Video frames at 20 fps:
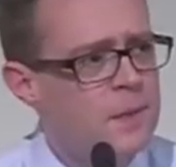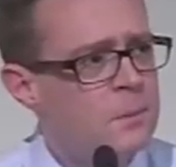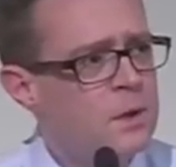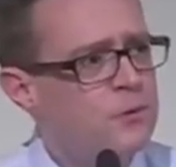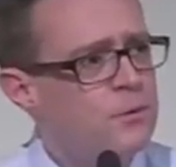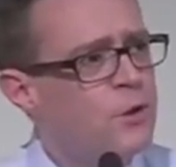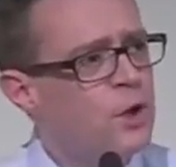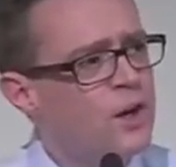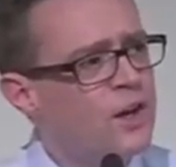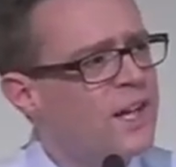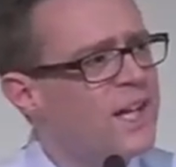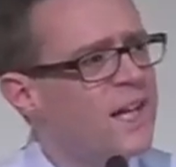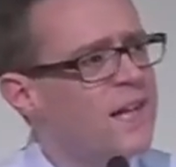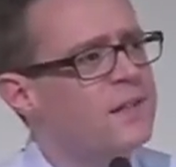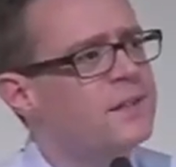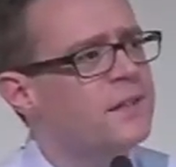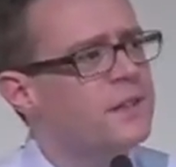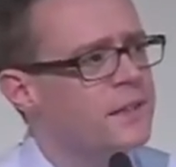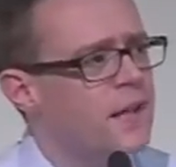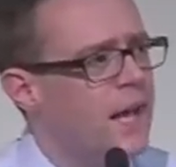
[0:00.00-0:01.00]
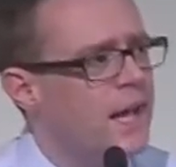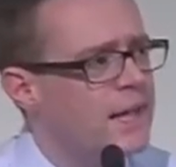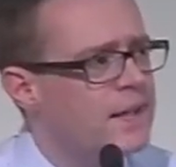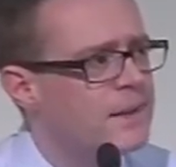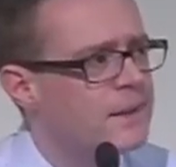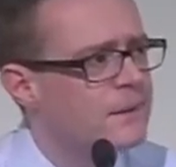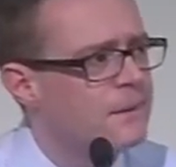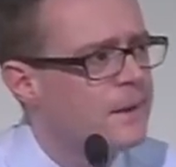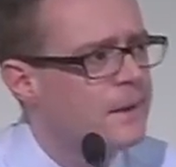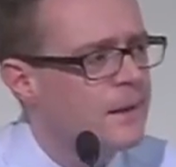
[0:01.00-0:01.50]
But if you're here tonight,
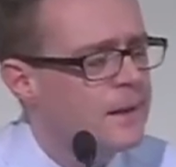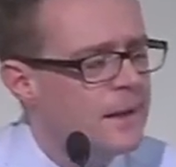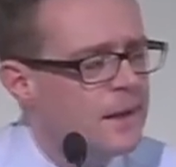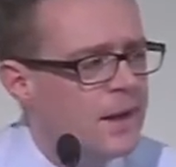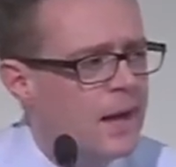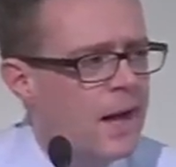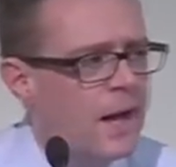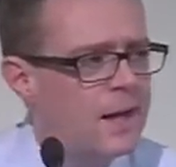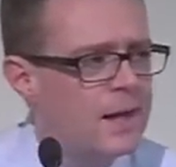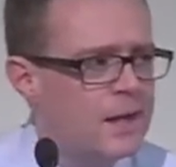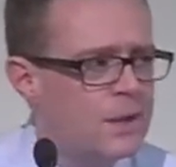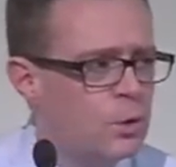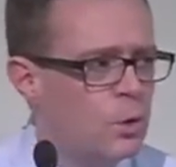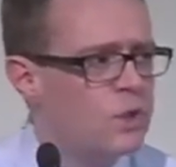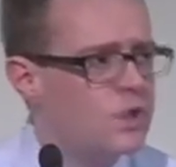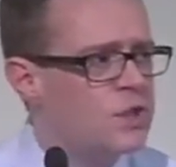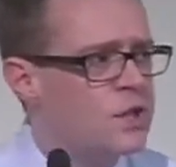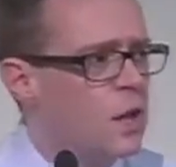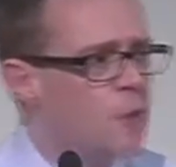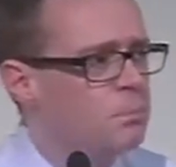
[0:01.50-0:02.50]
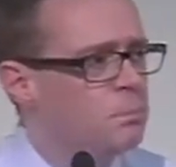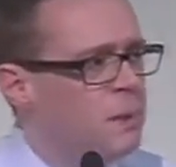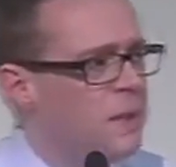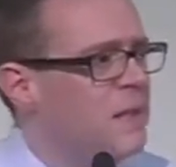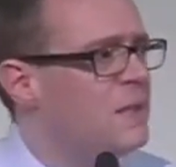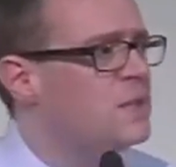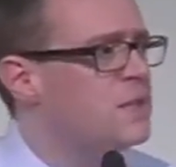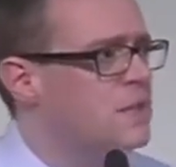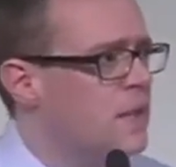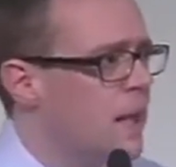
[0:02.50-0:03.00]
and I know it's not
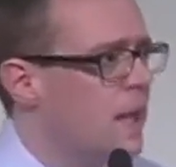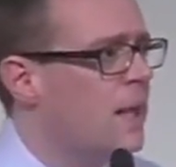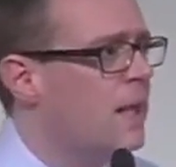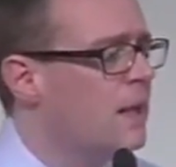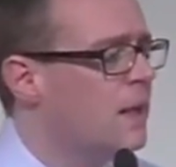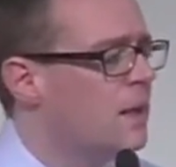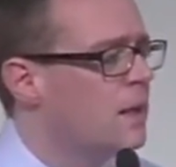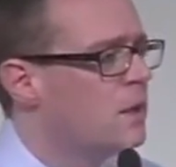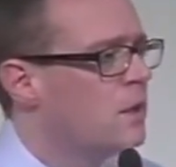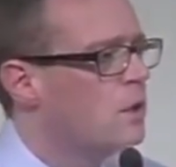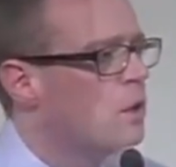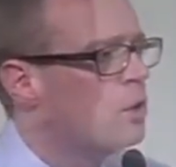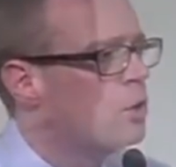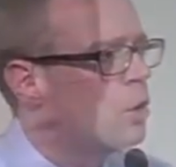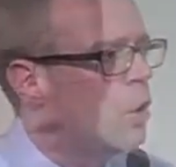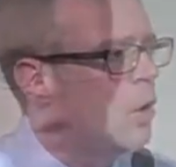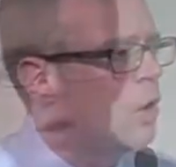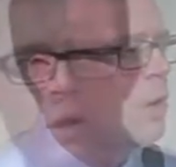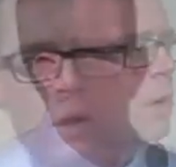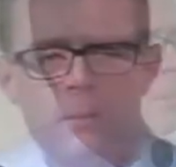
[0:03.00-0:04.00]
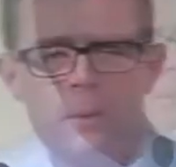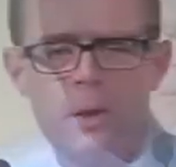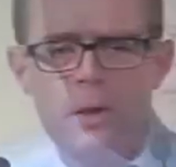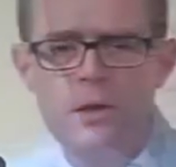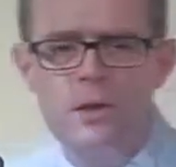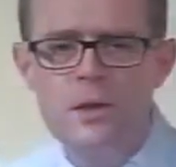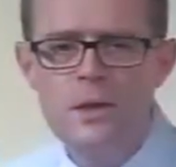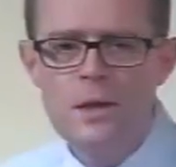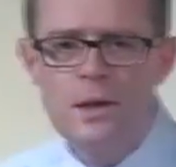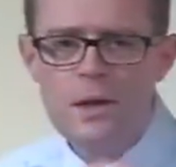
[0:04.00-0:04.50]
PC to talk
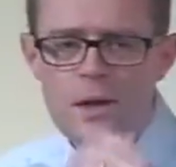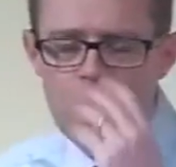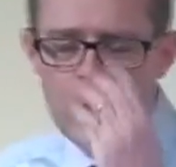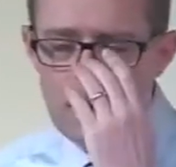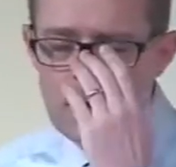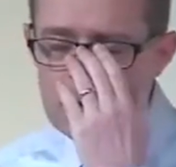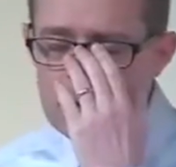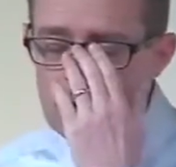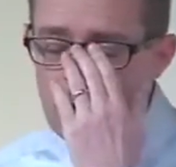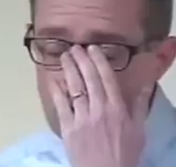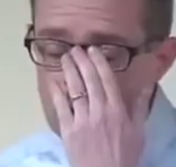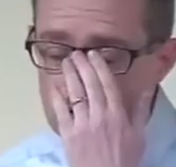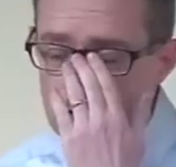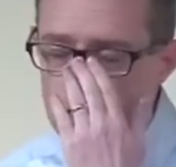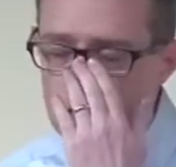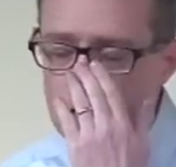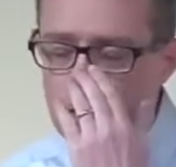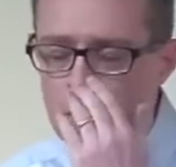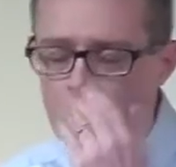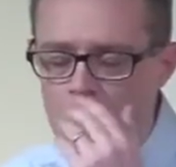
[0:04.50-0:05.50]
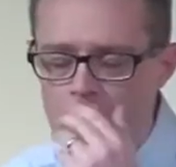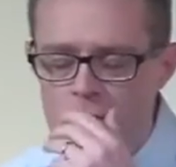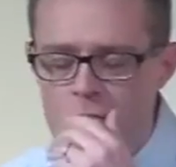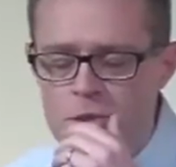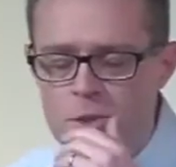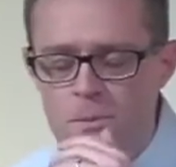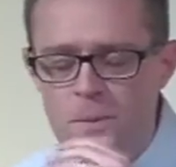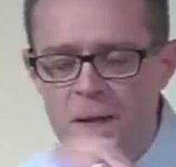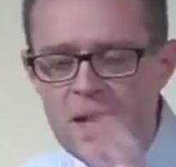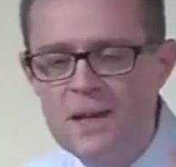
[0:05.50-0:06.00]
about uh, other
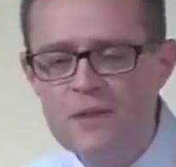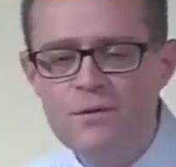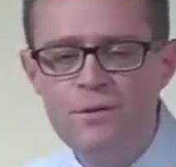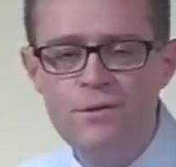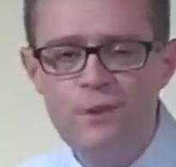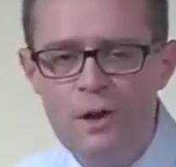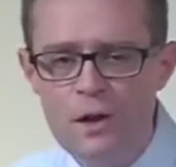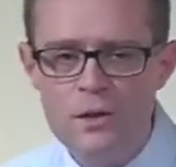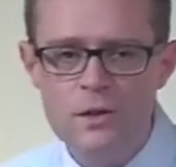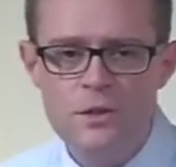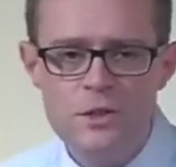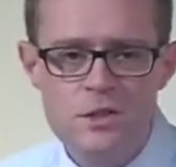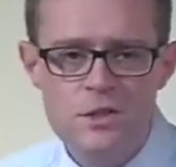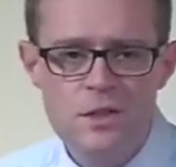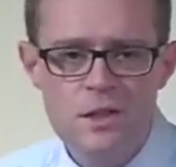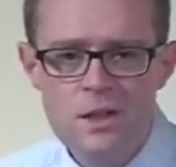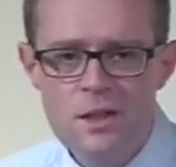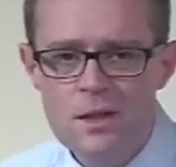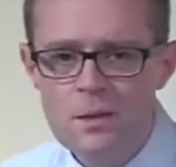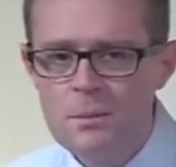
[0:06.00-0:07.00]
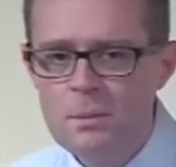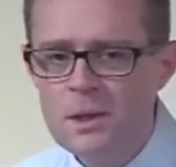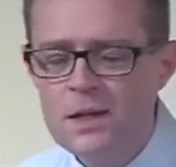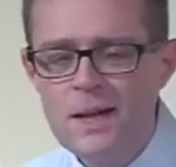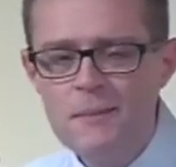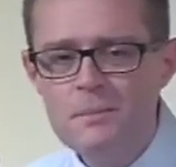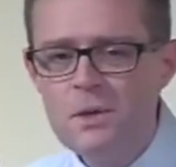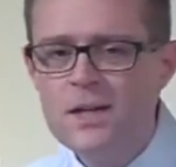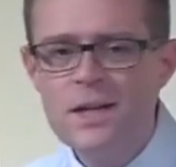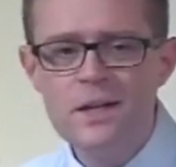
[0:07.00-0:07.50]
gods being false, but
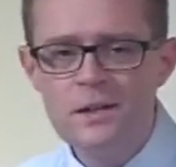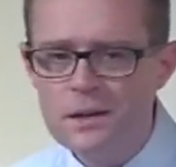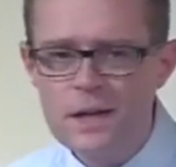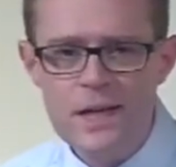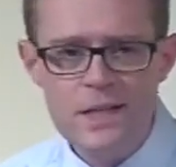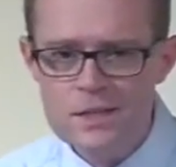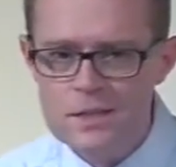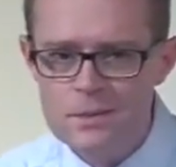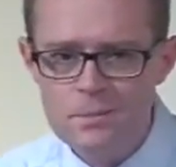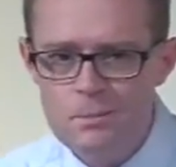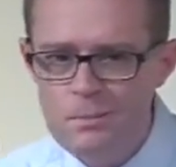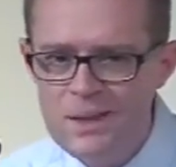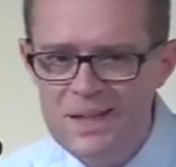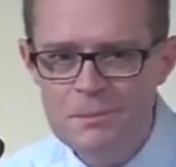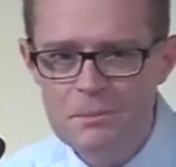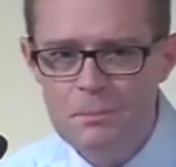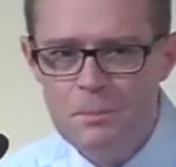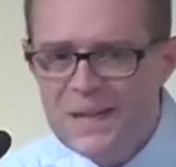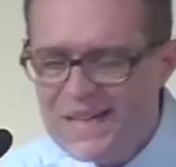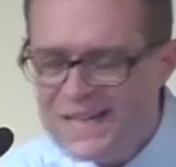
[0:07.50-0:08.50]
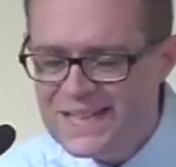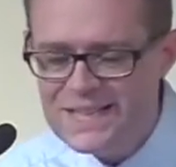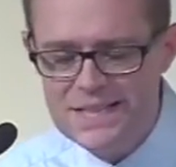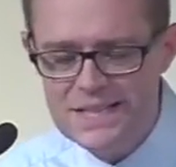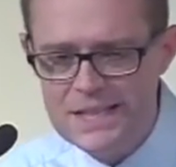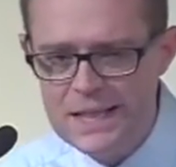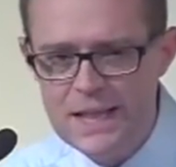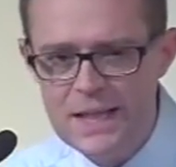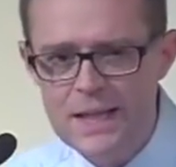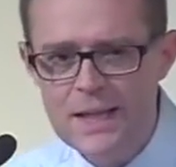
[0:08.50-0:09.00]
I'm not interested in being
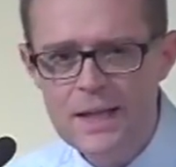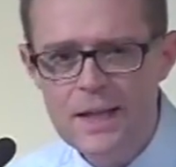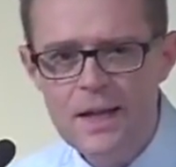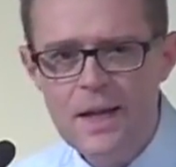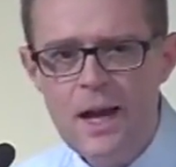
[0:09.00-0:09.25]
PC.